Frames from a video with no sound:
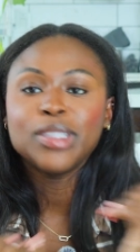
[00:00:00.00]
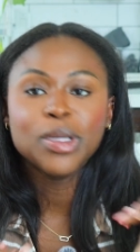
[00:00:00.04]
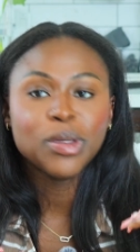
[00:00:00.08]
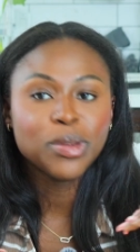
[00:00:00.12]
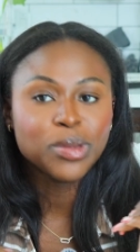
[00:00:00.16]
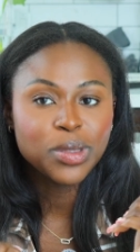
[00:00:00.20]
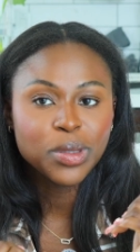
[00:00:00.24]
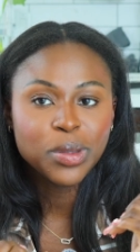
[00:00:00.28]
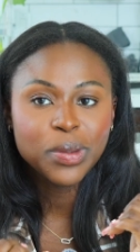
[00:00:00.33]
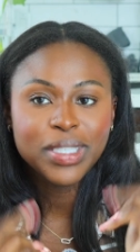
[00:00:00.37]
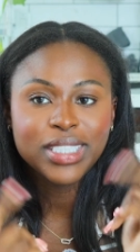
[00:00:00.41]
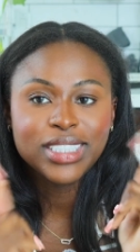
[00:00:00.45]

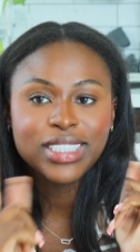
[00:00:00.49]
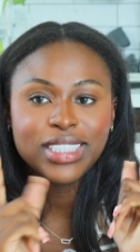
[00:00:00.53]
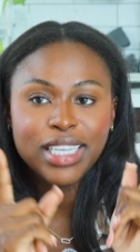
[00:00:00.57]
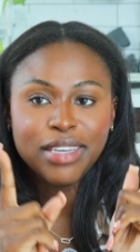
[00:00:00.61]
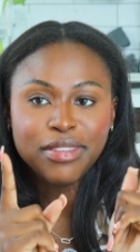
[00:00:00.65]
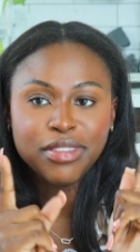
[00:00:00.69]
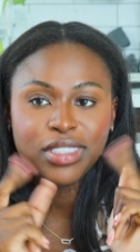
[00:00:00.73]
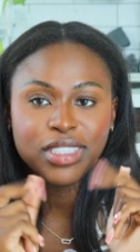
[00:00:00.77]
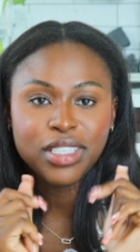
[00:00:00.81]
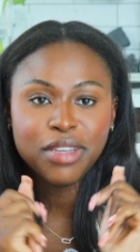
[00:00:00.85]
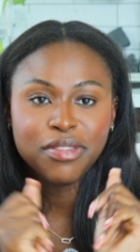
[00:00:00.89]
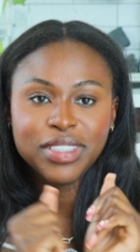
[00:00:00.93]
Don't do it.
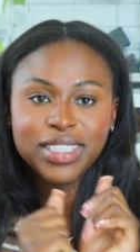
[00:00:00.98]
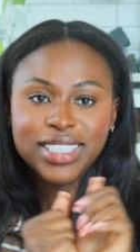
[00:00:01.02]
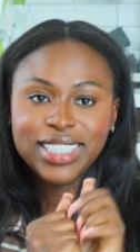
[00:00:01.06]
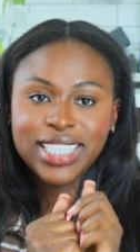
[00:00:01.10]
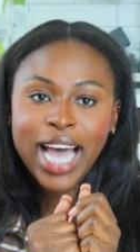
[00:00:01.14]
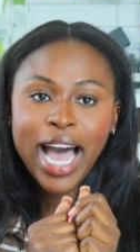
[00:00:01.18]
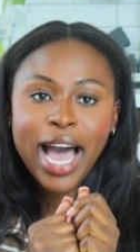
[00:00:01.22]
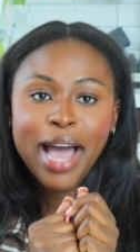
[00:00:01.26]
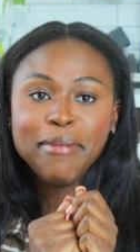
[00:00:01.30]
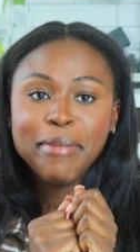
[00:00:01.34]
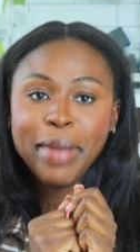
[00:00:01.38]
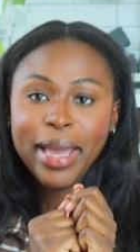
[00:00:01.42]
Save yourself the
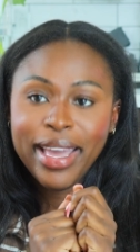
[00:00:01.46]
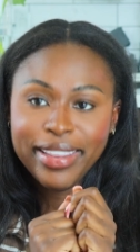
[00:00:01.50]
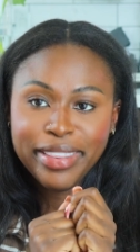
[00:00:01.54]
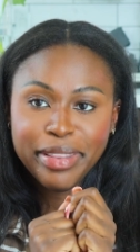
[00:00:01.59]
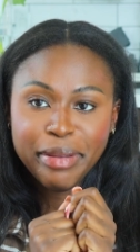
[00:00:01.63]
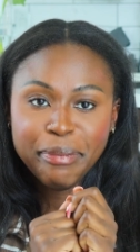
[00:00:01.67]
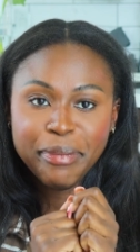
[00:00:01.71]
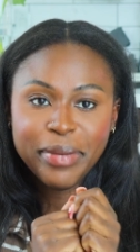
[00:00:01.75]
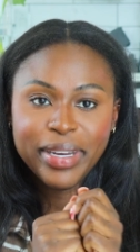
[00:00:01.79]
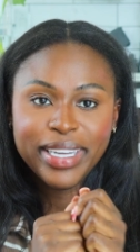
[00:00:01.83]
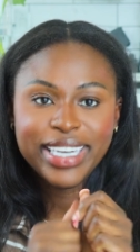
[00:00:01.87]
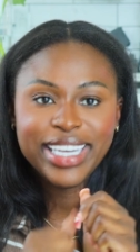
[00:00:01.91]
time
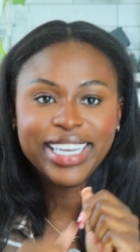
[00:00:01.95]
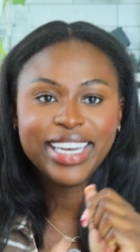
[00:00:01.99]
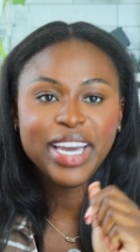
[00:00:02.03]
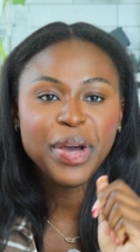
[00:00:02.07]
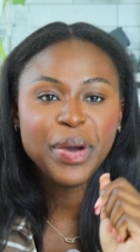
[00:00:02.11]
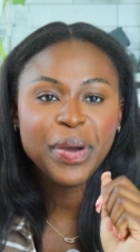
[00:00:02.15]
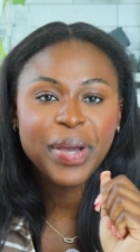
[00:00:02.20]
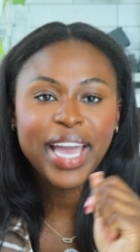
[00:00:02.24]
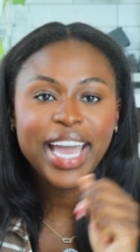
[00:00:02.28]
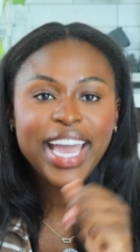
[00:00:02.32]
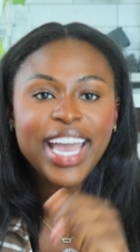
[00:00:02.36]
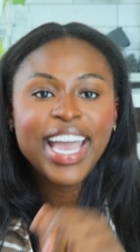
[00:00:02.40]
and the money,
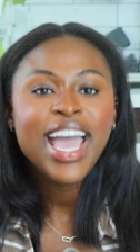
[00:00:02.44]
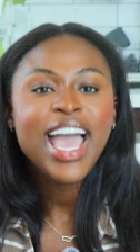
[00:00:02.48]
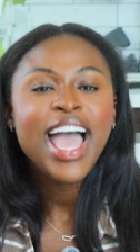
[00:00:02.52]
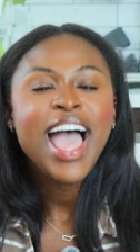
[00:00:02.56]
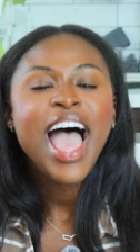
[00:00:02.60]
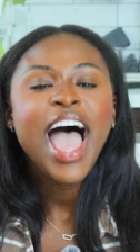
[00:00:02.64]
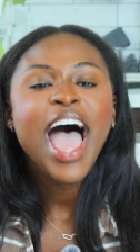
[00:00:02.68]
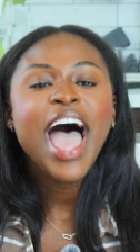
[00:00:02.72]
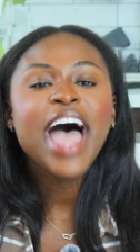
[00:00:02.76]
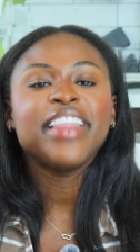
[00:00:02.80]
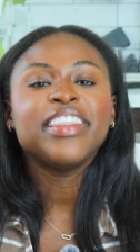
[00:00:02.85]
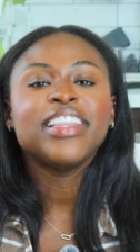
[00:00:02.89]
okay?
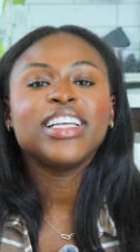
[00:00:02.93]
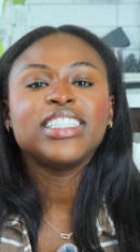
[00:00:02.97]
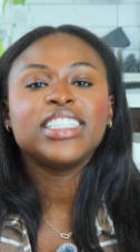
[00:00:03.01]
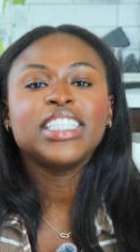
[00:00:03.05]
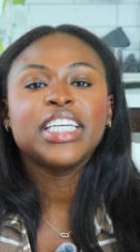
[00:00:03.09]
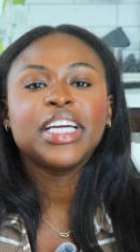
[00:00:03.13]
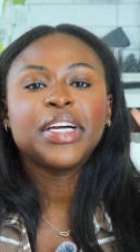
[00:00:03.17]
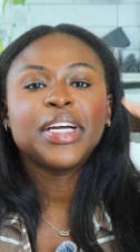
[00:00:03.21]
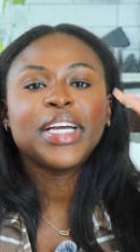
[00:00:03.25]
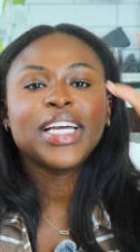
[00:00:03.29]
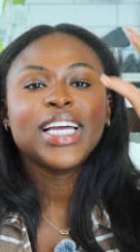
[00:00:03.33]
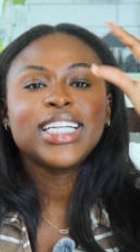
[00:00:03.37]
And the
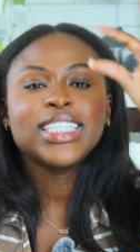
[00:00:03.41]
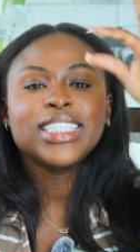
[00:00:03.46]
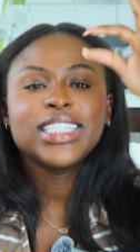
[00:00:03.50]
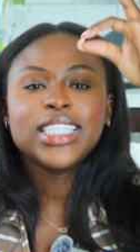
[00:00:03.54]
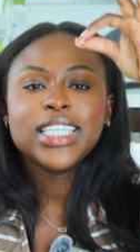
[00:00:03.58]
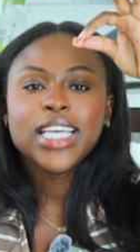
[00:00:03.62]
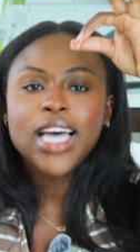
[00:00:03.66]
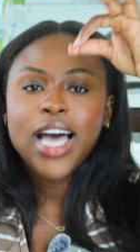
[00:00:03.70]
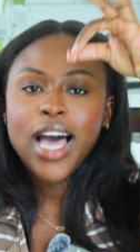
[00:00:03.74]
cherry on